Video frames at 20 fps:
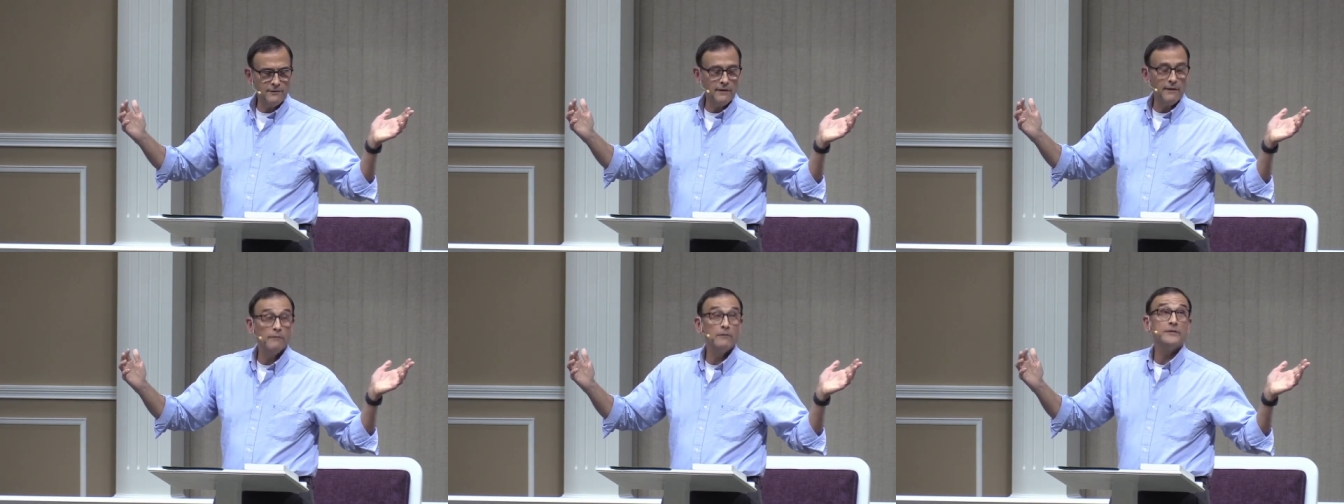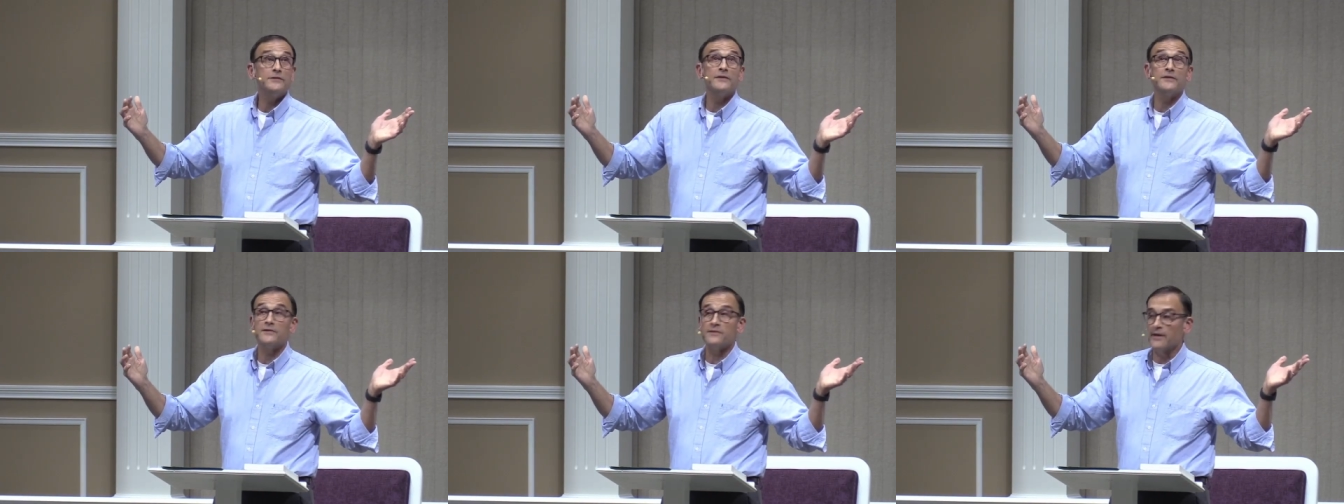uh
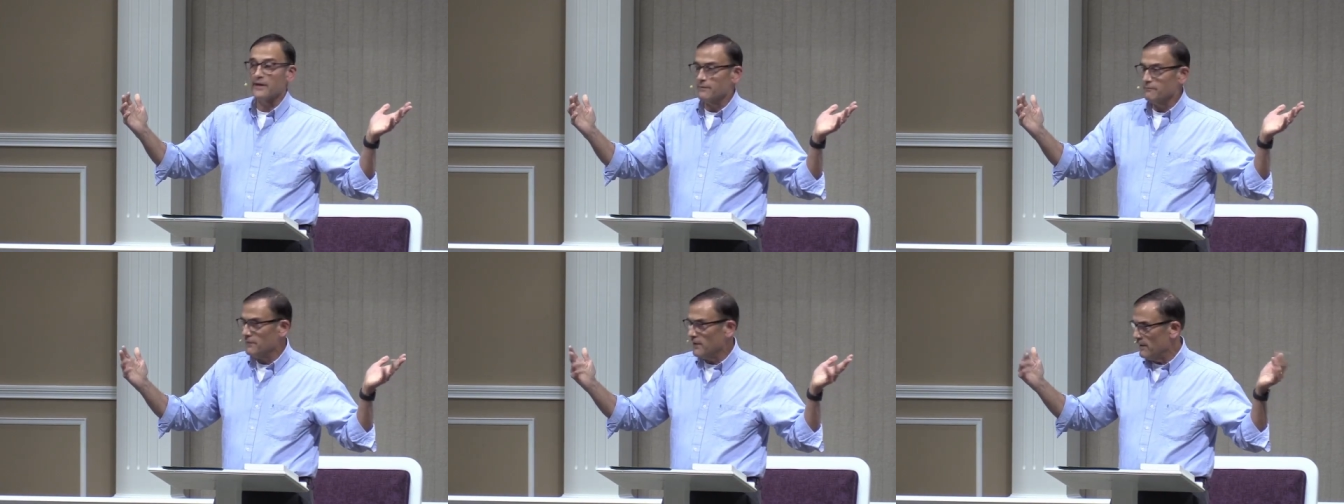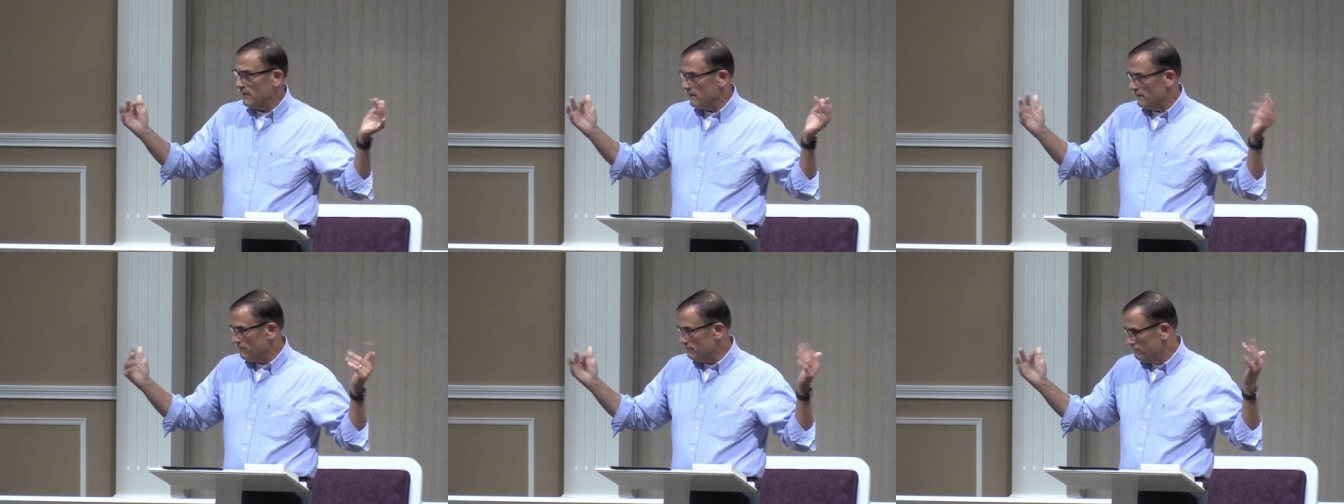what's his name,
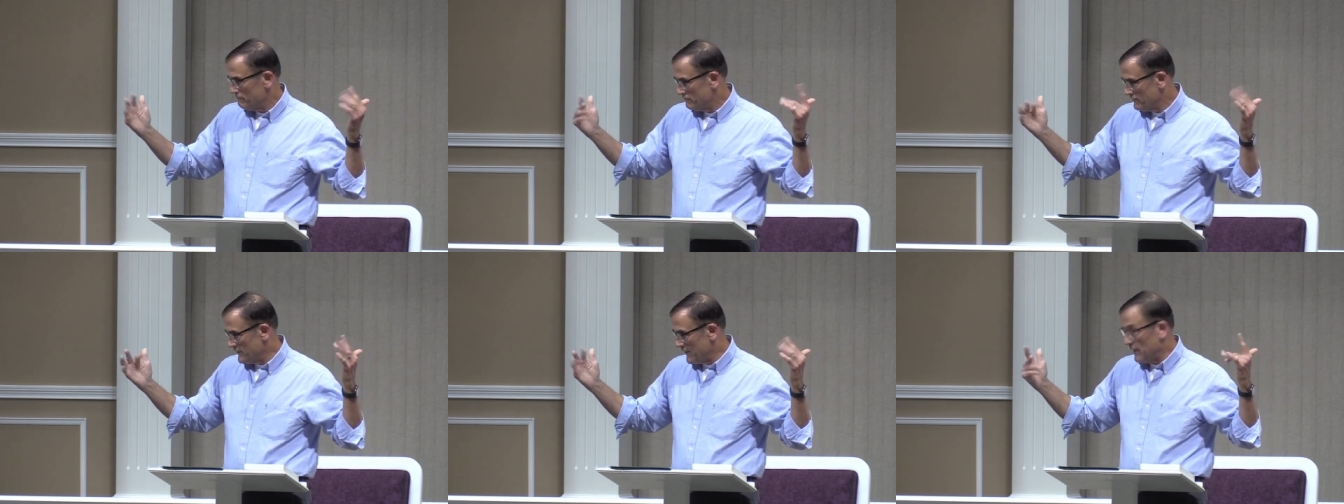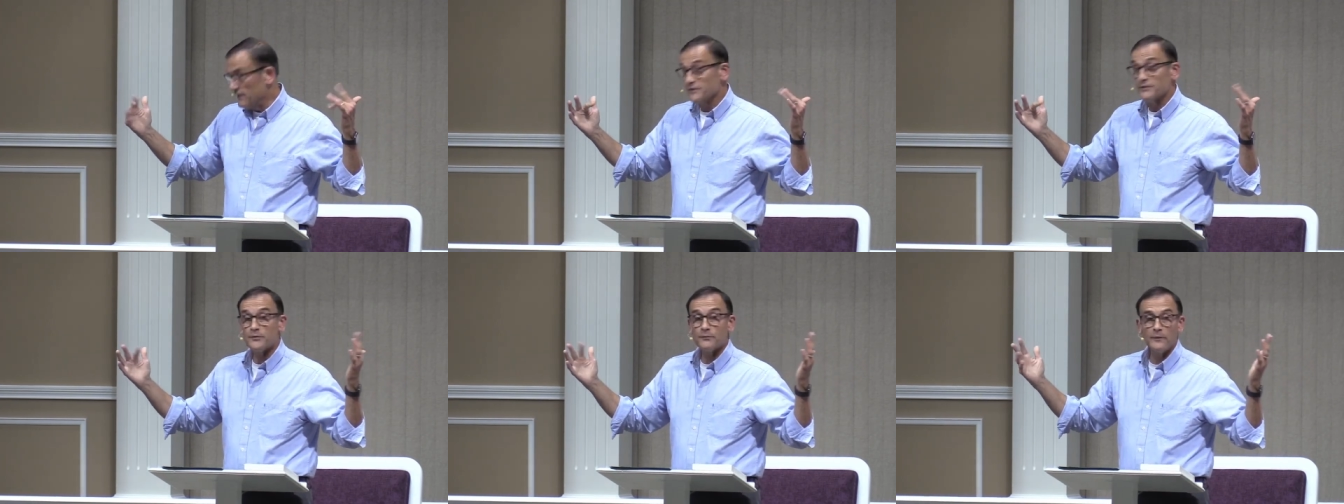uh,
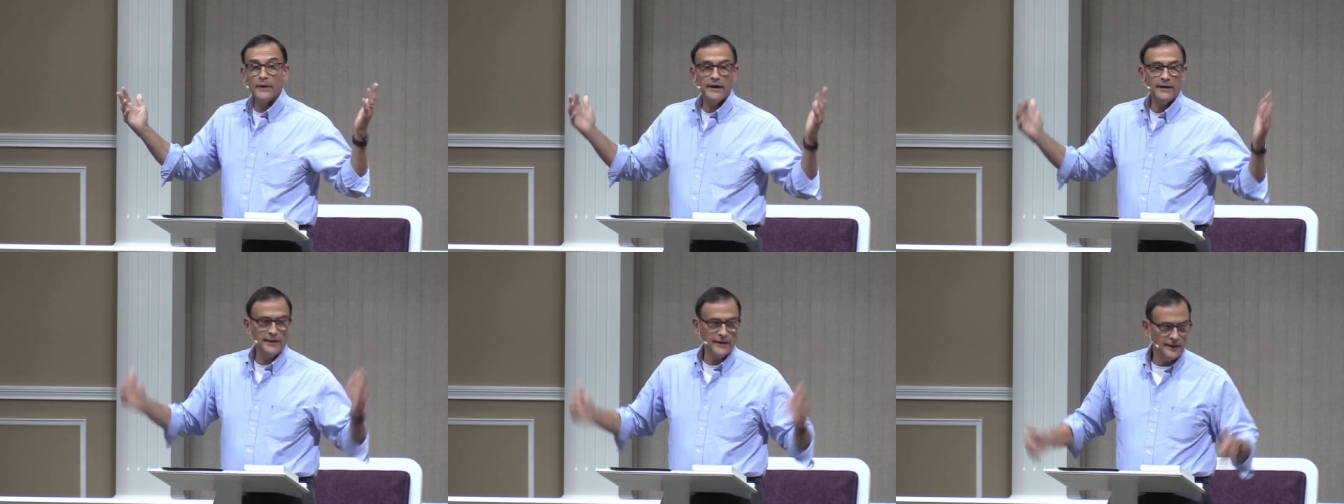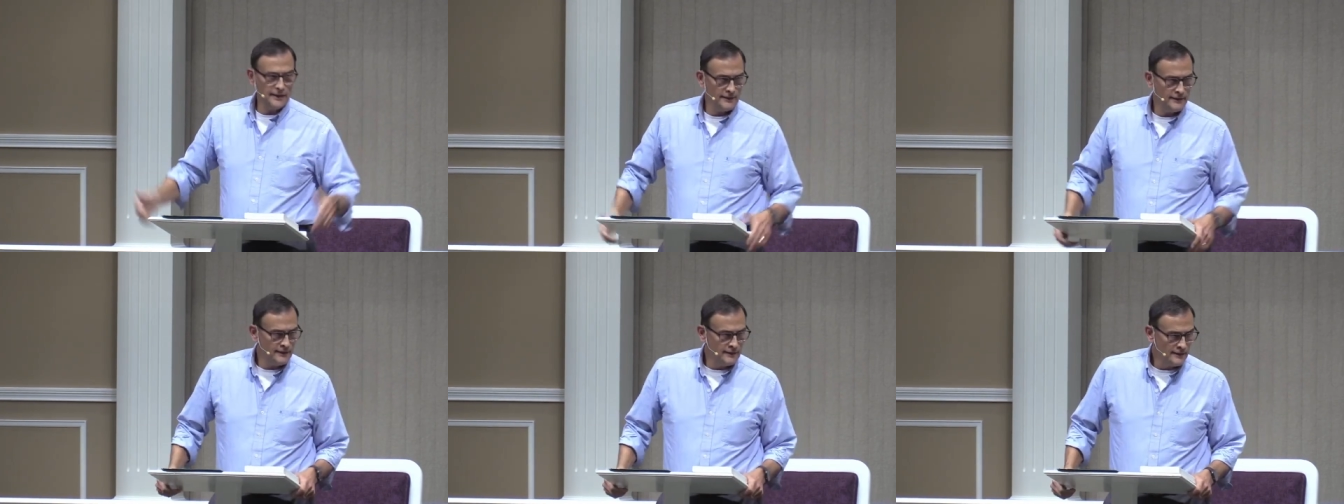Dennis Rainey.